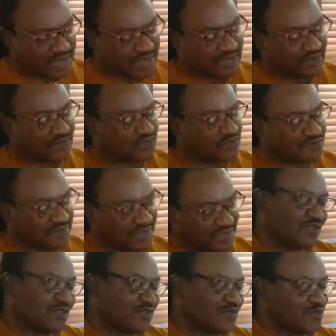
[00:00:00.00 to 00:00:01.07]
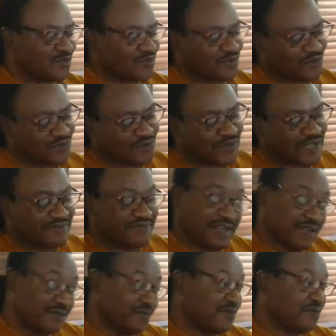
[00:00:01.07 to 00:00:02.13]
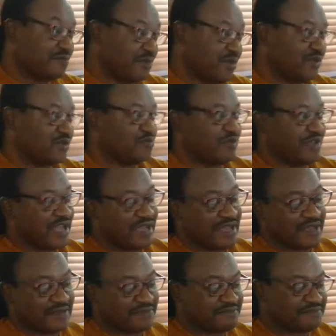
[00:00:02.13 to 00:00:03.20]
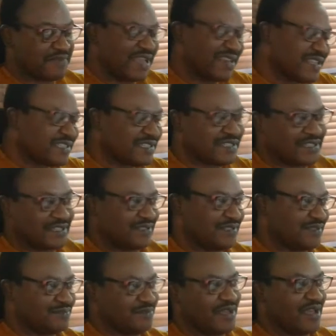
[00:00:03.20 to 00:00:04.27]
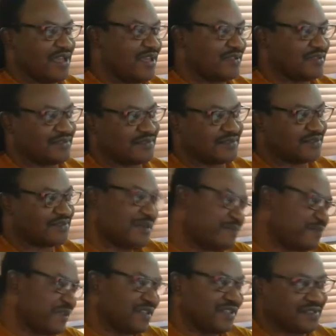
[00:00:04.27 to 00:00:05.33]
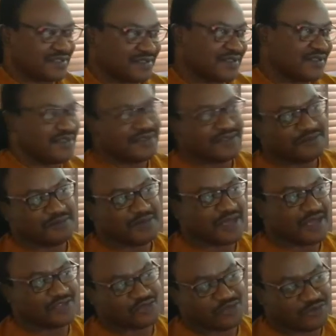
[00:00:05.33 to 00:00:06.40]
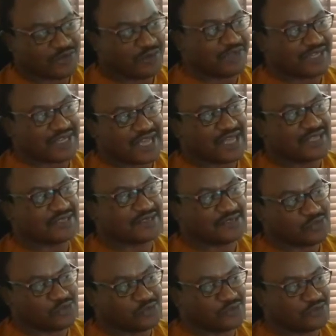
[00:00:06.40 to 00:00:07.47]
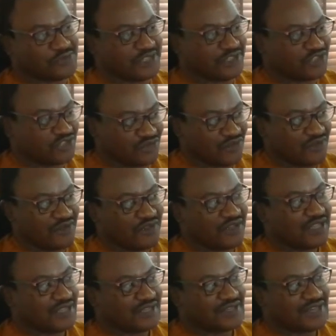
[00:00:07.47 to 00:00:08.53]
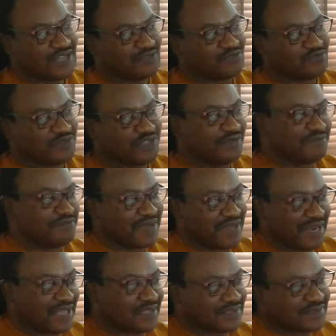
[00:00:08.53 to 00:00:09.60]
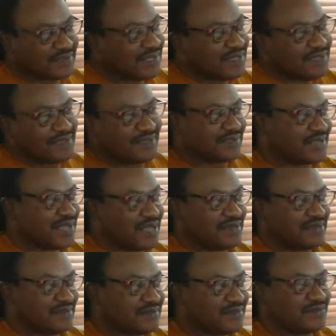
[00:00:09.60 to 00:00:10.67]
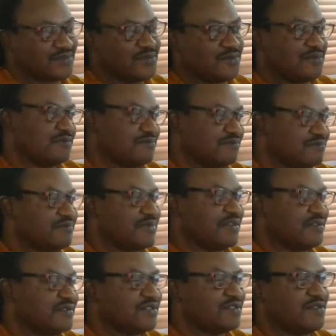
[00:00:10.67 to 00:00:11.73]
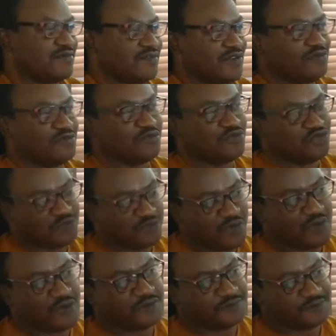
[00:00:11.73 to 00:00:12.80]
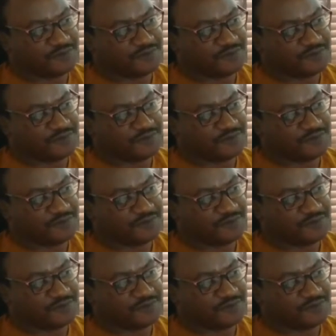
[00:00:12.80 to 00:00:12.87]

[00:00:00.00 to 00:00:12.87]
I also not so available, but we are managing it, we are scraping it, we are doing what we can to ensure that we balance things, and so by the grace of God we do more.